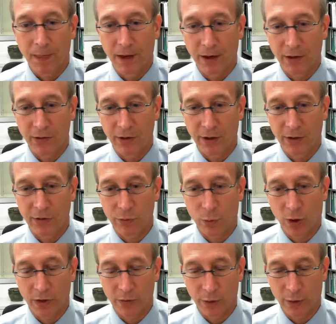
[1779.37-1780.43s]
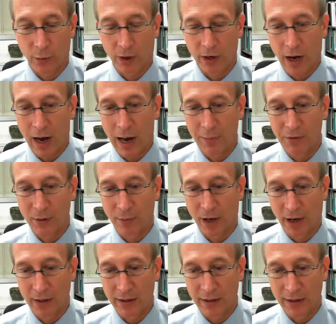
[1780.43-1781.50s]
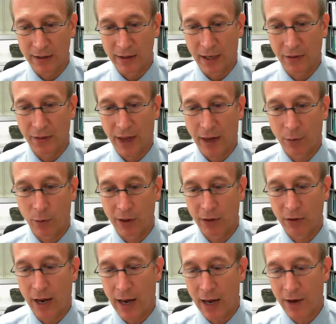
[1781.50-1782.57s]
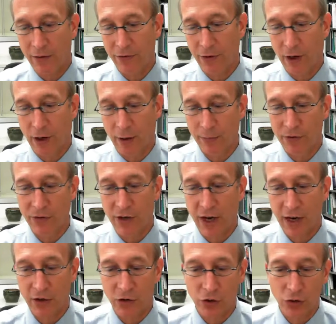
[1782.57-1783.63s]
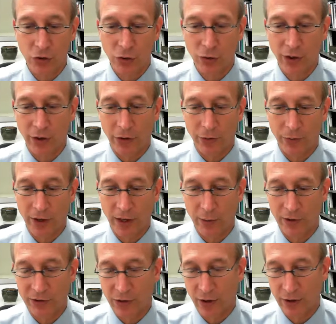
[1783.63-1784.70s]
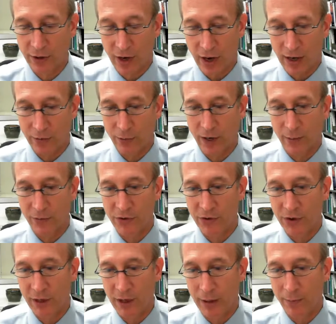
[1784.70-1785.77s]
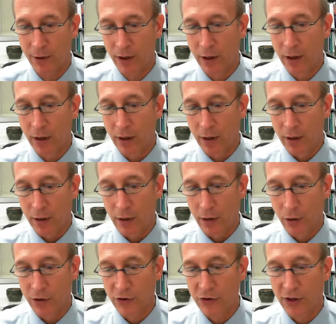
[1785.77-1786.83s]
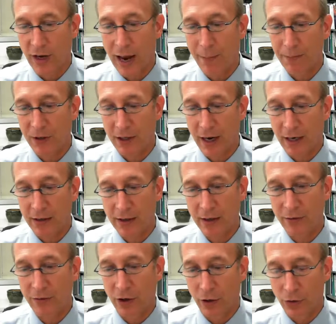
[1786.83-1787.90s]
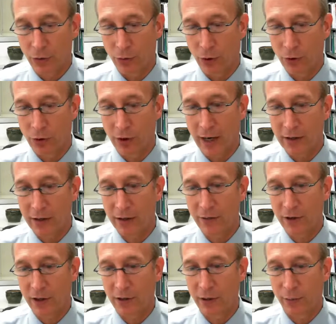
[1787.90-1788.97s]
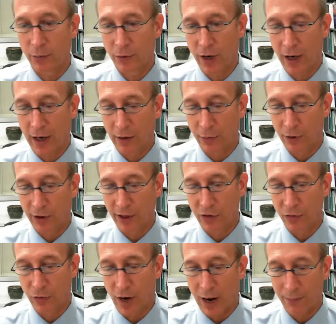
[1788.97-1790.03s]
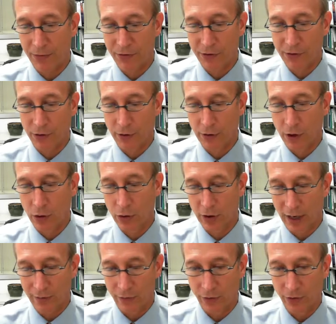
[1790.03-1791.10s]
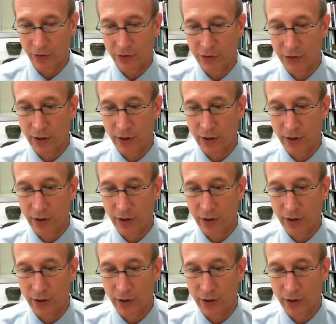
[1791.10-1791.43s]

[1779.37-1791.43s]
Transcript: is what we want to optimize, is that when you have stage 2 and 3, what's called non-REM sleep, your synaptic activity or neuronal activity in the brain really drops to low levels,